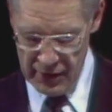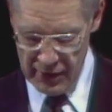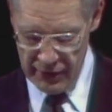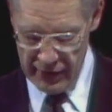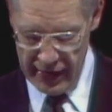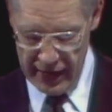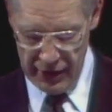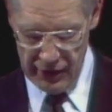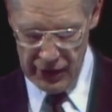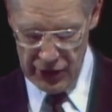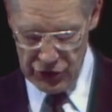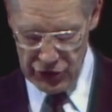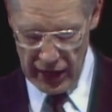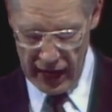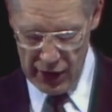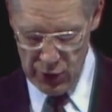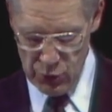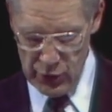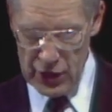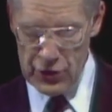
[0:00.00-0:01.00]
There is
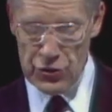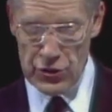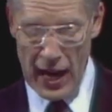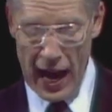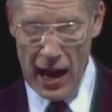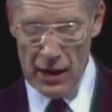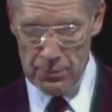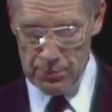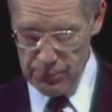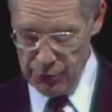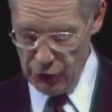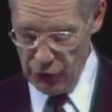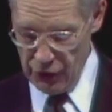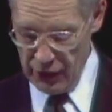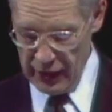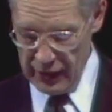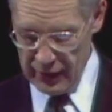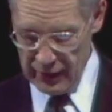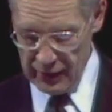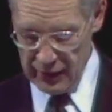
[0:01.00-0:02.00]
a rich
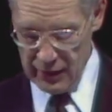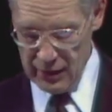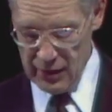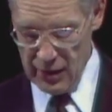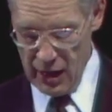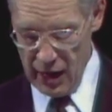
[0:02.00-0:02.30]
outpouring